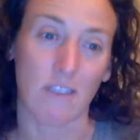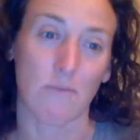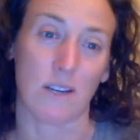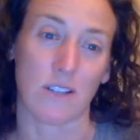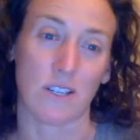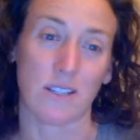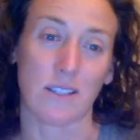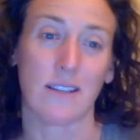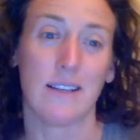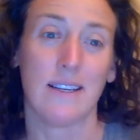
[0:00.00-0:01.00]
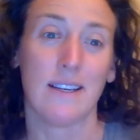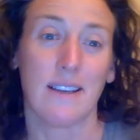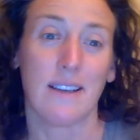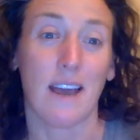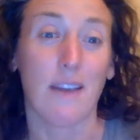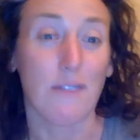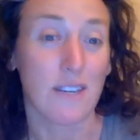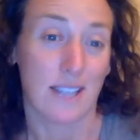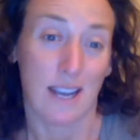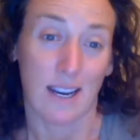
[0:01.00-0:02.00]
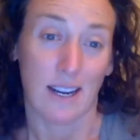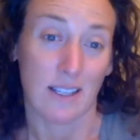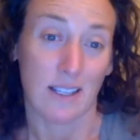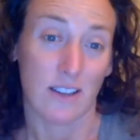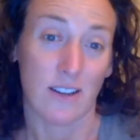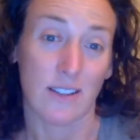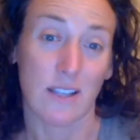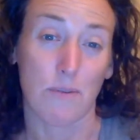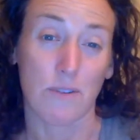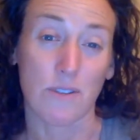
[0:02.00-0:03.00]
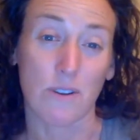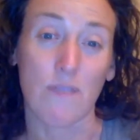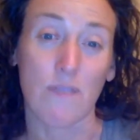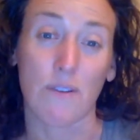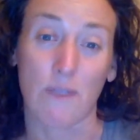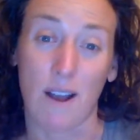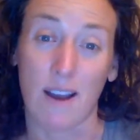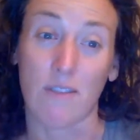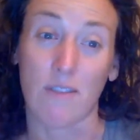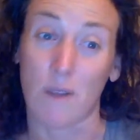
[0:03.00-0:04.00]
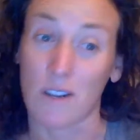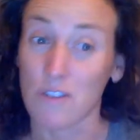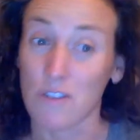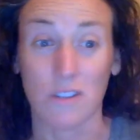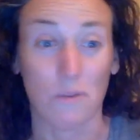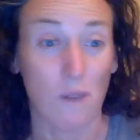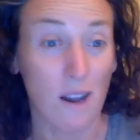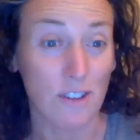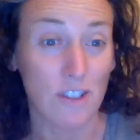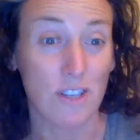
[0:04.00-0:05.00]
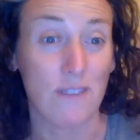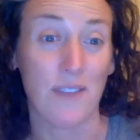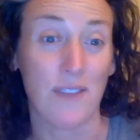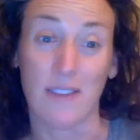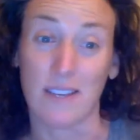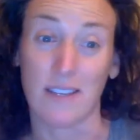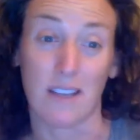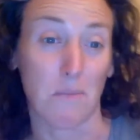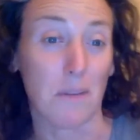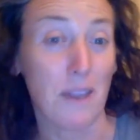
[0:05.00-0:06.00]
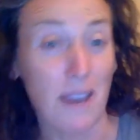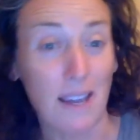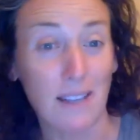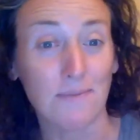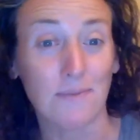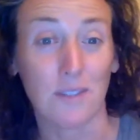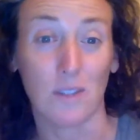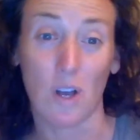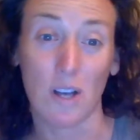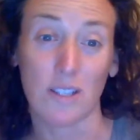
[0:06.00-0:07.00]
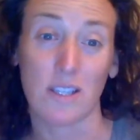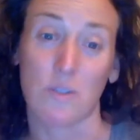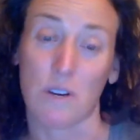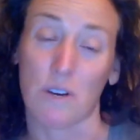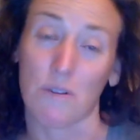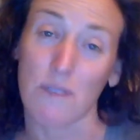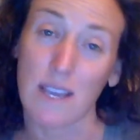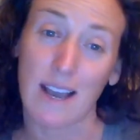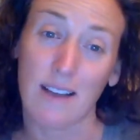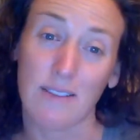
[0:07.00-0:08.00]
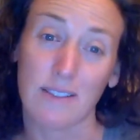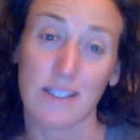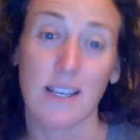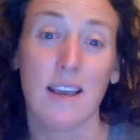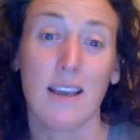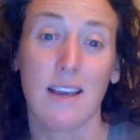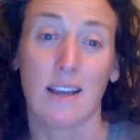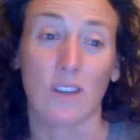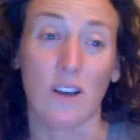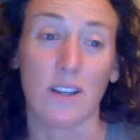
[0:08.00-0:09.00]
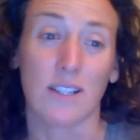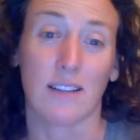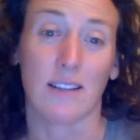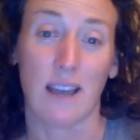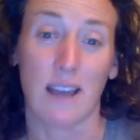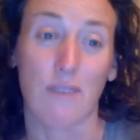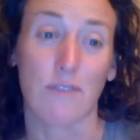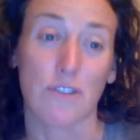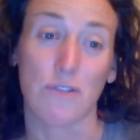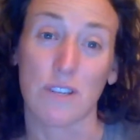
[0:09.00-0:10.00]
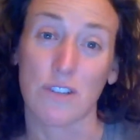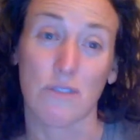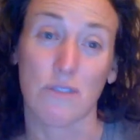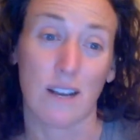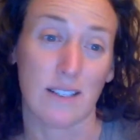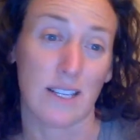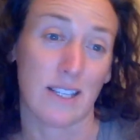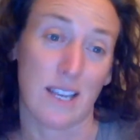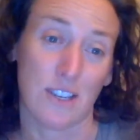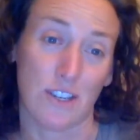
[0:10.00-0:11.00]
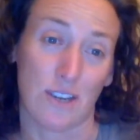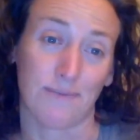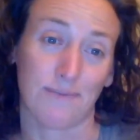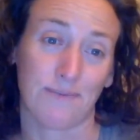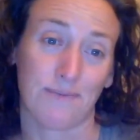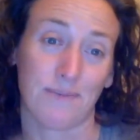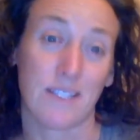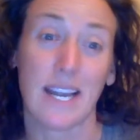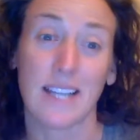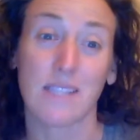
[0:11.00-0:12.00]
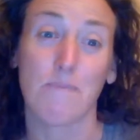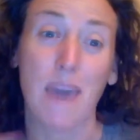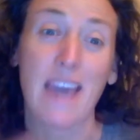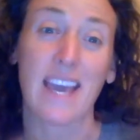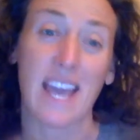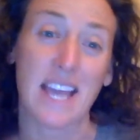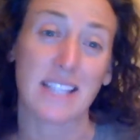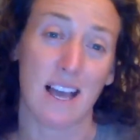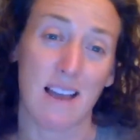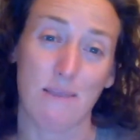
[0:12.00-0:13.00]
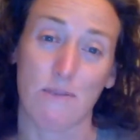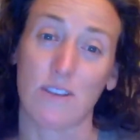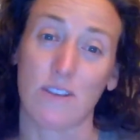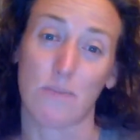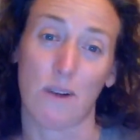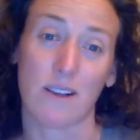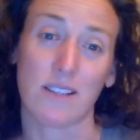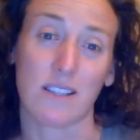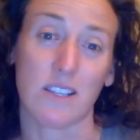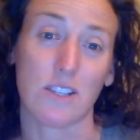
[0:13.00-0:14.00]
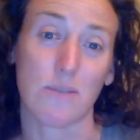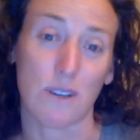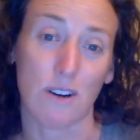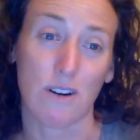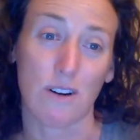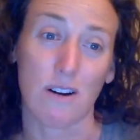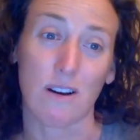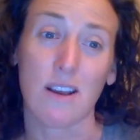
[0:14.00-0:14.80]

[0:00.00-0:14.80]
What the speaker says: branches. Every state has laws that preserve the right of watchers to watch and then to complain, laws that trigger recounts, and laws that allow for judicial contestation. States bake in time for these processes to occur,